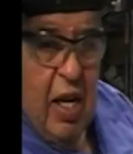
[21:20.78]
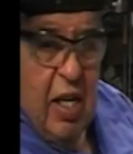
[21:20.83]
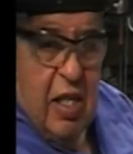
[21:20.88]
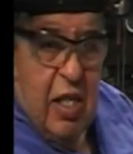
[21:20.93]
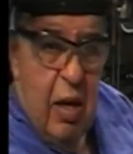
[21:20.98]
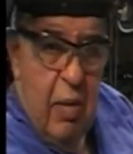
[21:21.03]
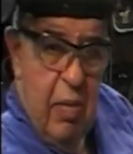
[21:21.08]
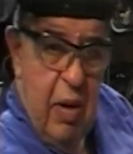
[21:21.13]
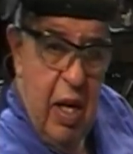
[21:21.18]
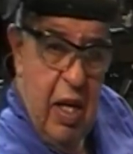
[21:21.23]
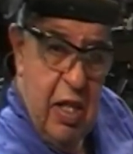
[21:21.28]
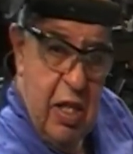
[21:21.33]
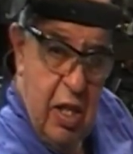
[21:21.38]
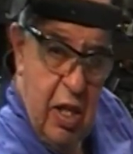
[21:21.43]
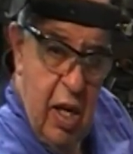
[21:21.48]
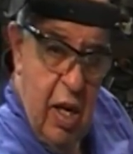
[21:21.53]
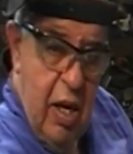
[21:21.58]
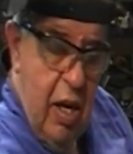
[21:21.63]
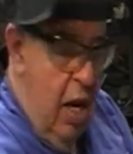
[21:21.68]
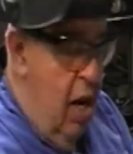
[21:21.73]
It's it's
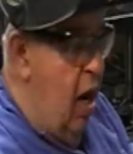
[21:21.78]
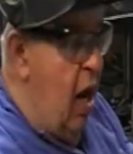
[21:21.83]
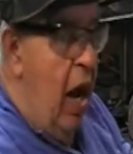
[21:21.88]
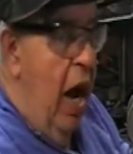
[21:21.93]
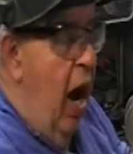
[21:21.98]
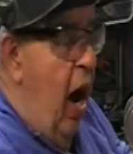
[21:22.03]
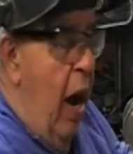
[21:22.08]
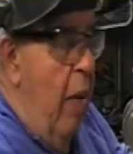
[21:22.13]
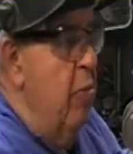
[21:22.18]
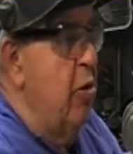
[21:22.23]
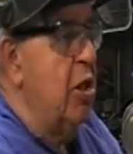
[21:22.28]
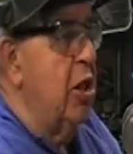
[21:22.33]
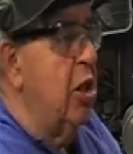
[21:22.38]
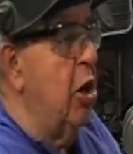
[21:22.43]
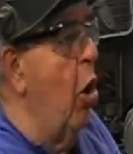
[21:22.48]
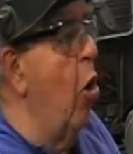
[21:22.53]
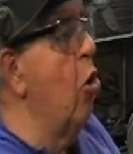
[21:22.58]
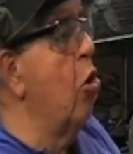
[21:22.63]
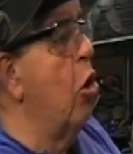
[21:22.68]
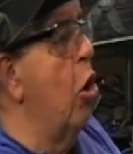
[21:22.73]
I'm
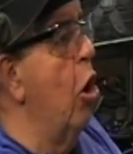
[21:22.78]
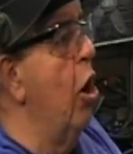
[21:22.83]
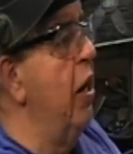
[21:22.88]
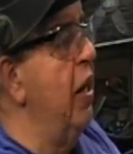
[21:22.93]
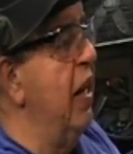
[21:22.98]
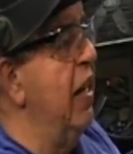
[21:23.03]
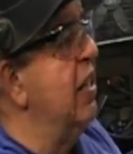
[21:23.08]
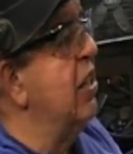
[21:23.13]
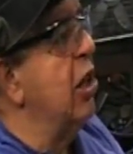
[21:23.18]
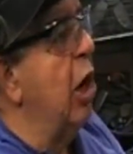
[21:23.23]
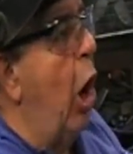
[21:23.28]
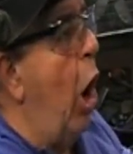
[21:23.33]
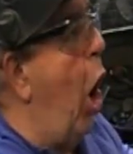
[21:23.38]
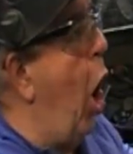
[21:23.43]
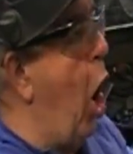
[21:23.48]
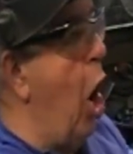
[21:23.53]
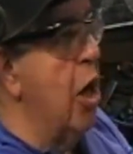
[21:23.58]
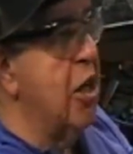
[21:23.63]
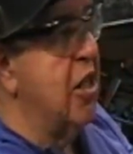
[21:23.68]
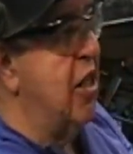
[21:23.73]
so good. It's
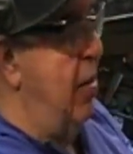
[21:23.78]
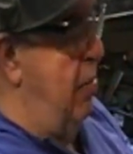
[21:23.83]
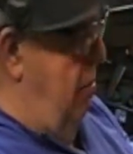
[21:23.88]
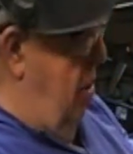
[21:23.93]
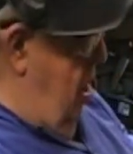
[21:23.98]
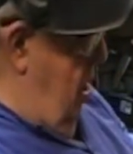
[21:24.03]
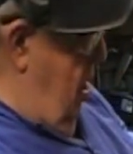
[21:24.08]
awesome.